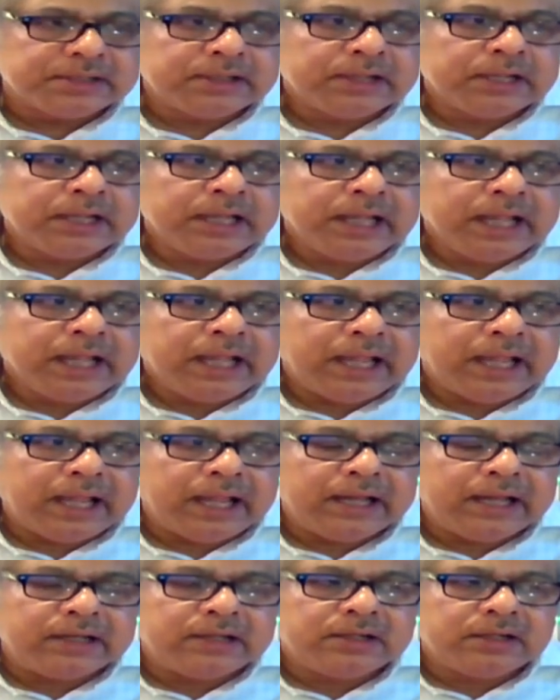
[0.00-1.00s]

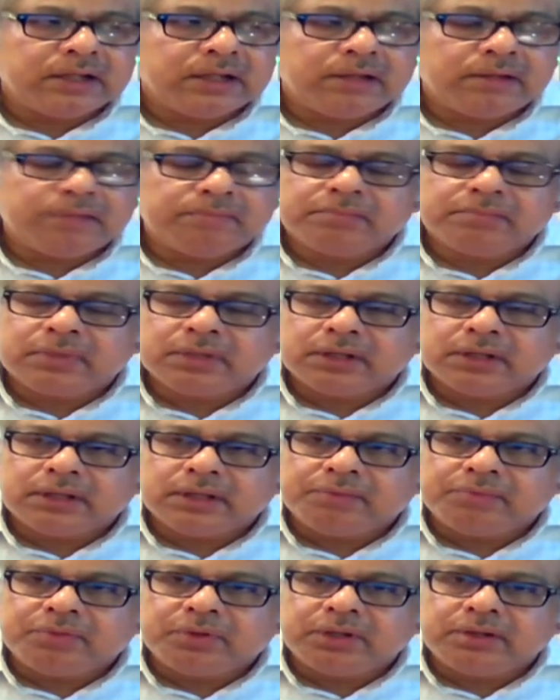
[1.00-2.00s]
and uh, uh, if
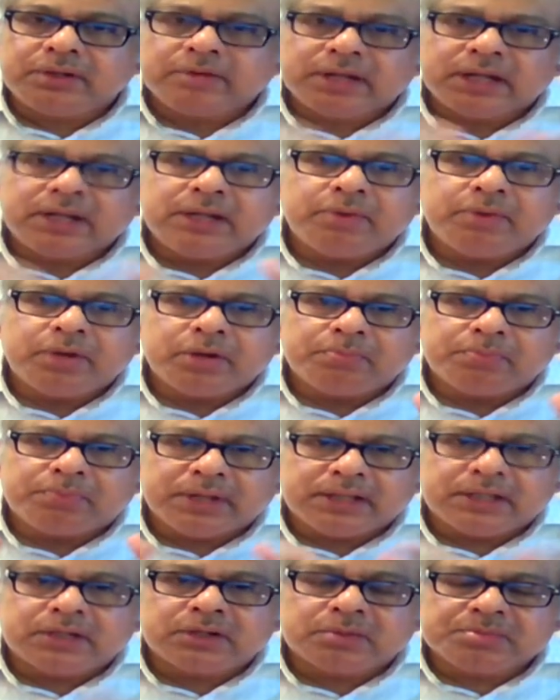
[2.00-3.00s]
we really were to play the
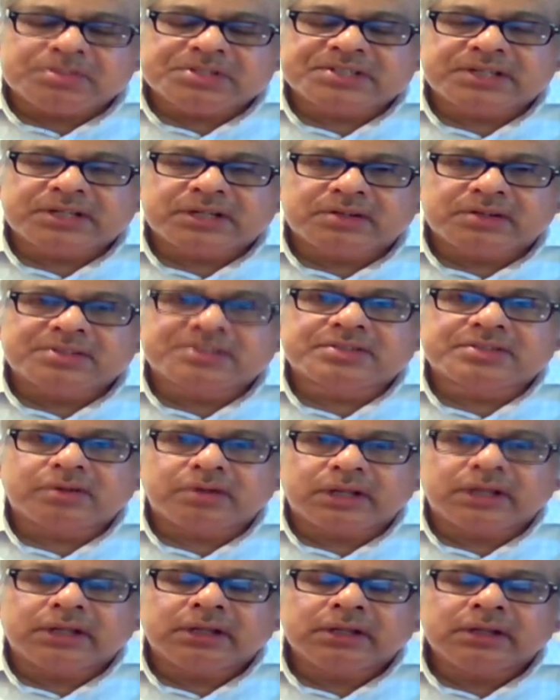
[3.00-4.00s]
domestic growth
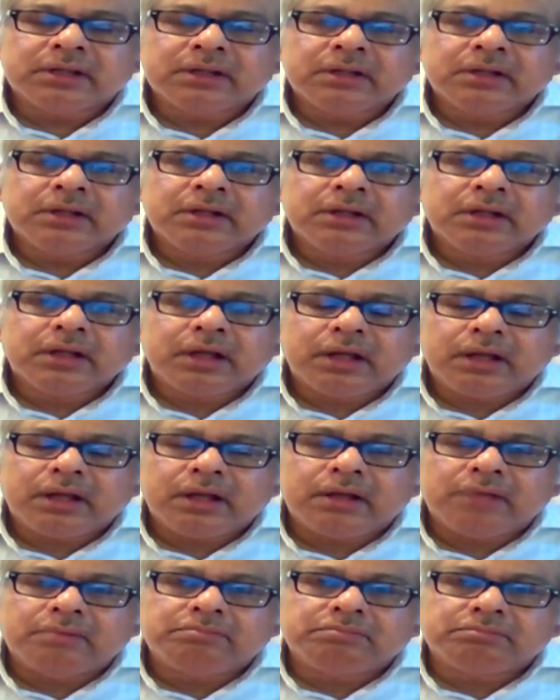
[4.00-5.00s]
story,
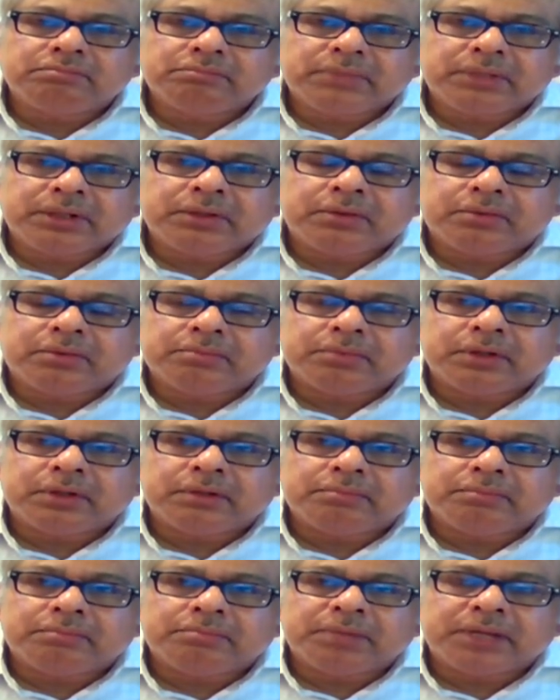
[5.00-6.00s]
uh, you know, uh,
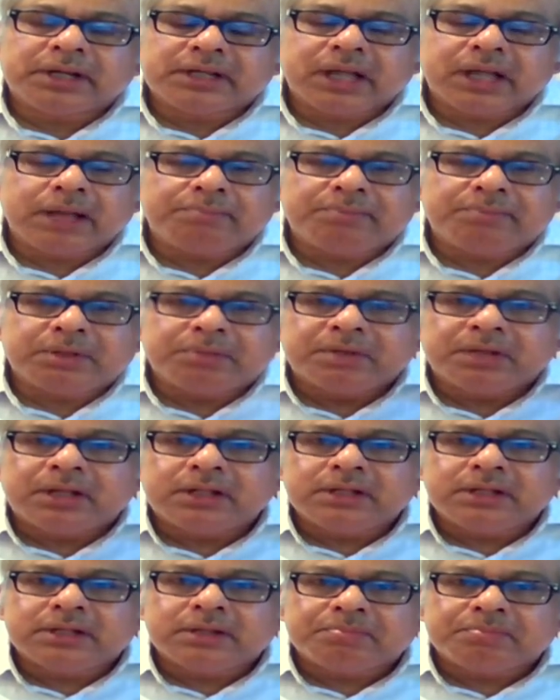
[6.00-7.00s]
mid cap typically
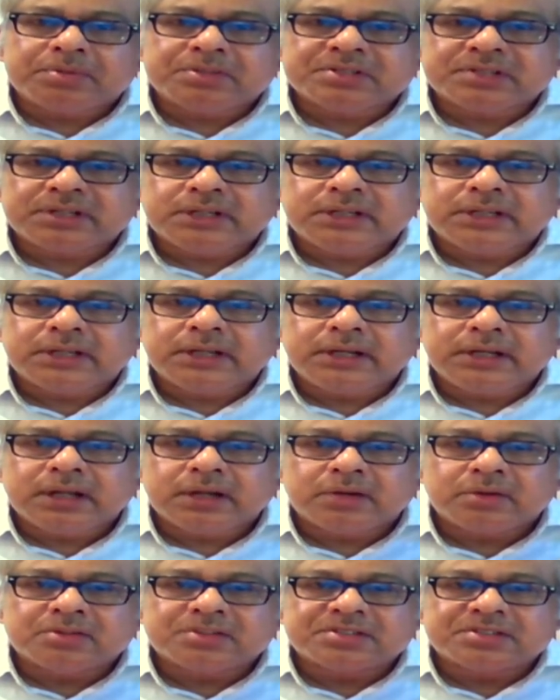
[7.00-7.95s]
represent the India growth story